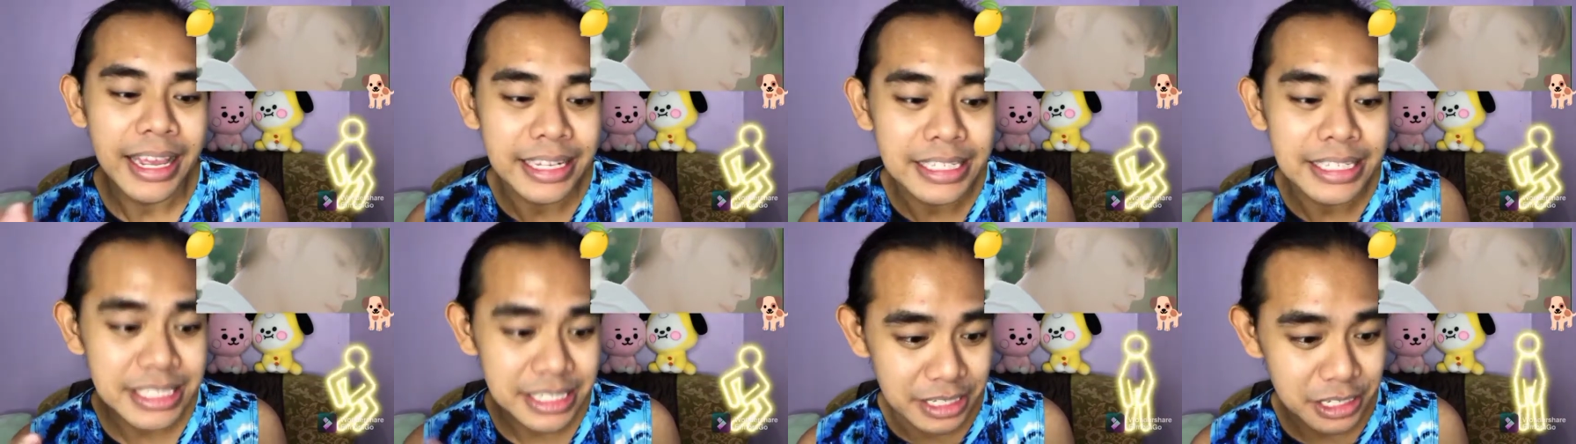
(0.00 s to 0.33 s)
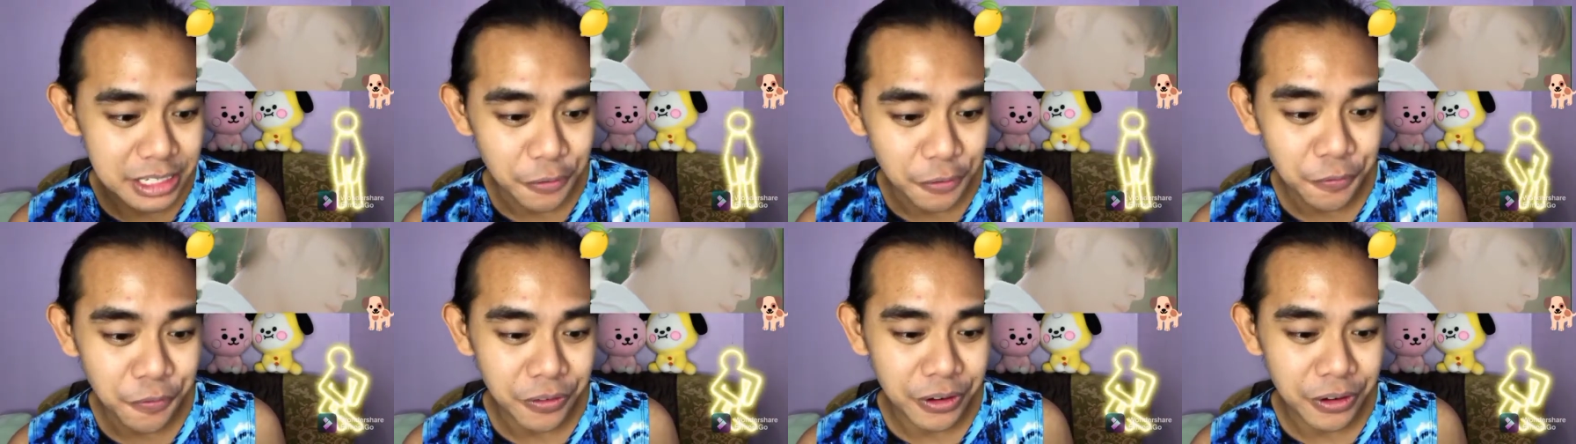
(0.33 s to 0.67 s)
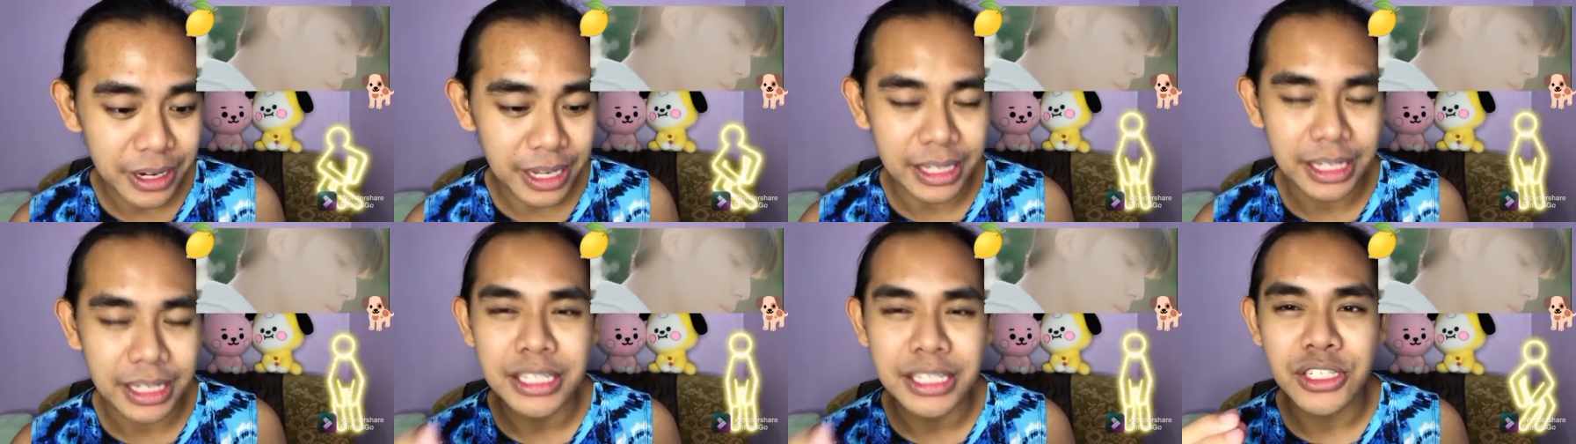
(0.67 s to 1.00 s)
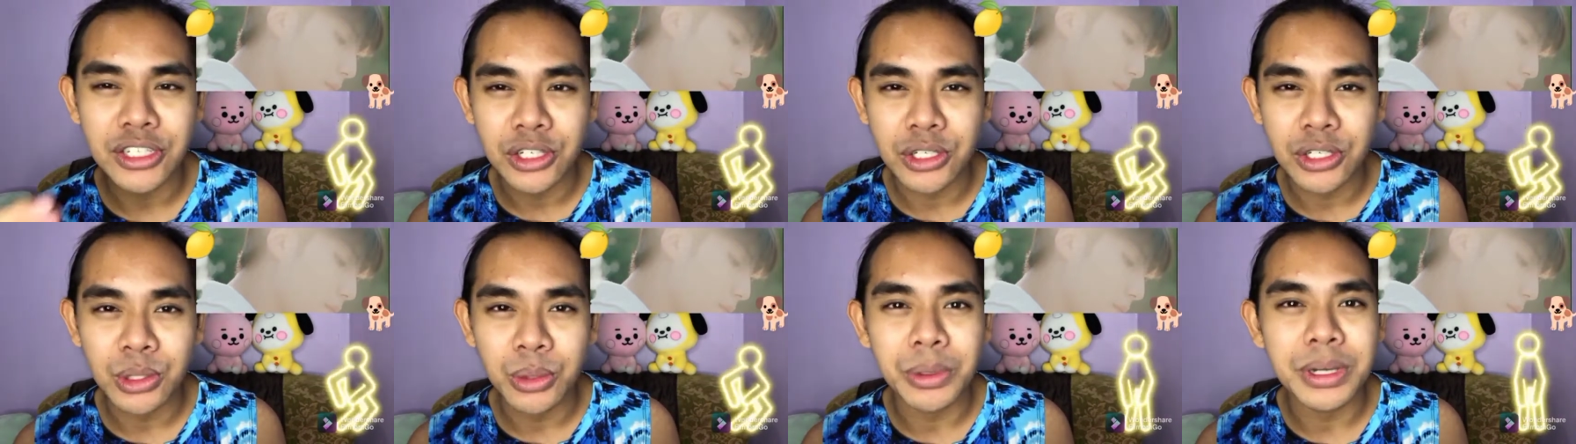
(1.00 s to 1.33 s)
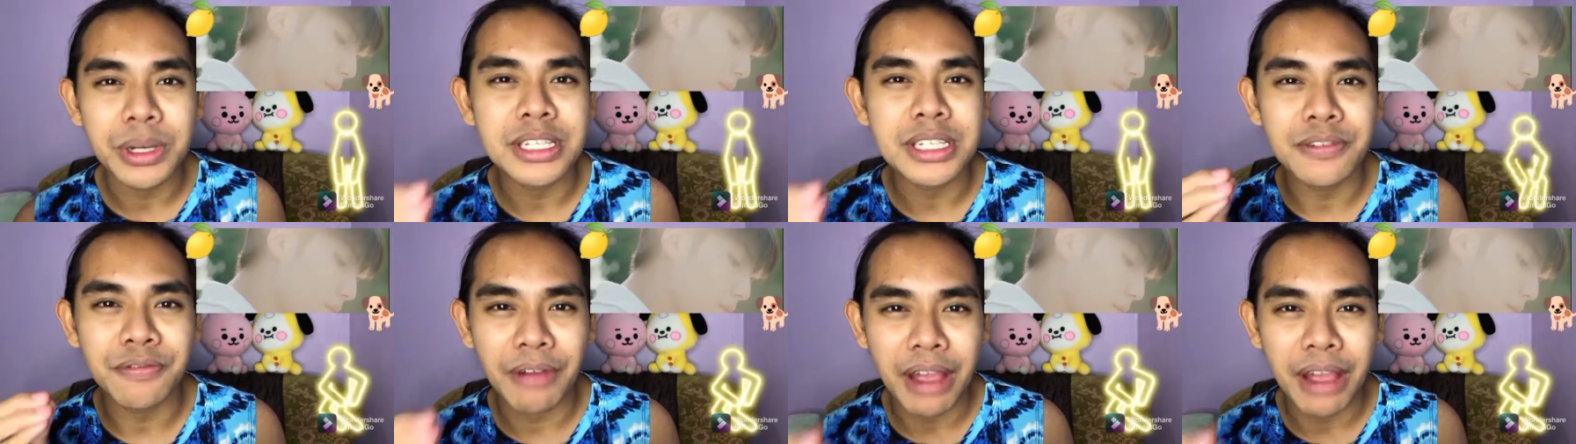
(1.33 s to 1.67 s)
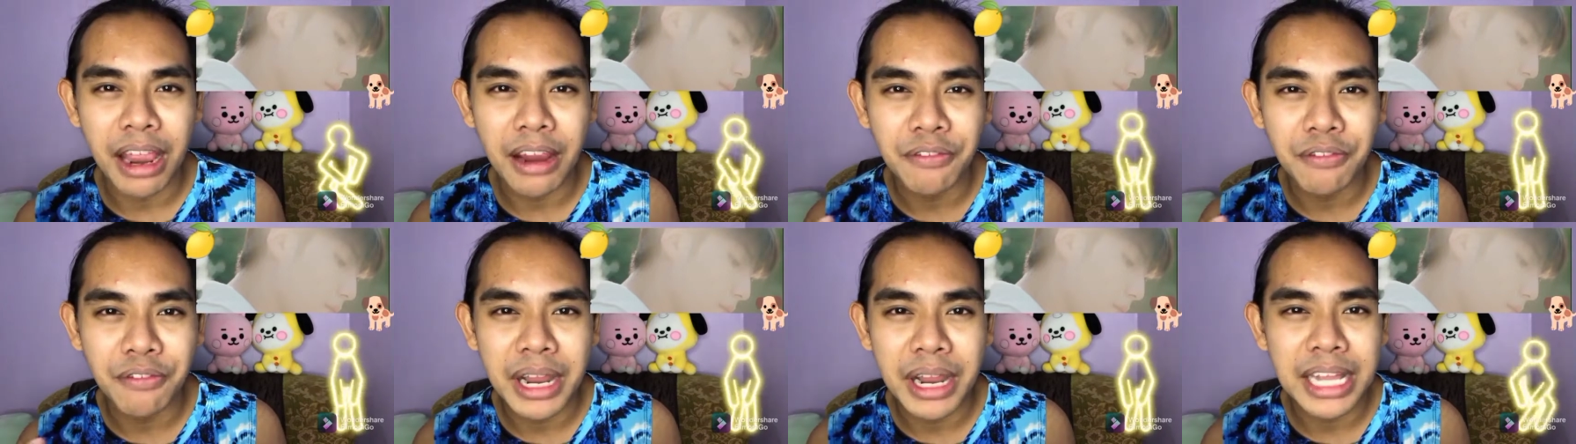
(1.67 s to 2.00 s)
It's different, it's new, it's
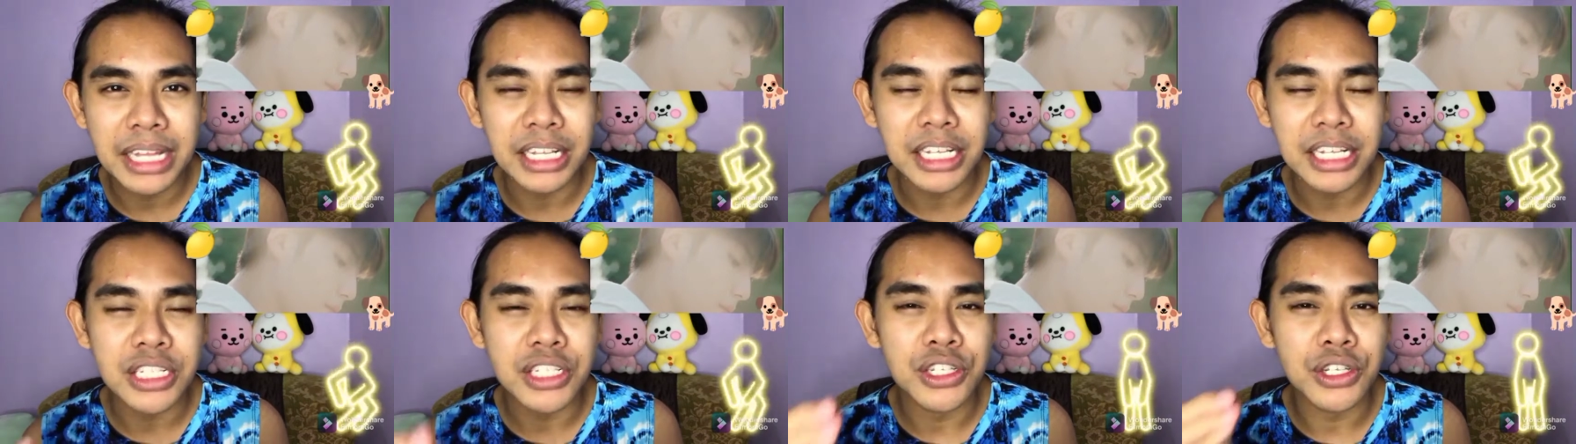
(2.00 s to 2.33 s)
vibrant,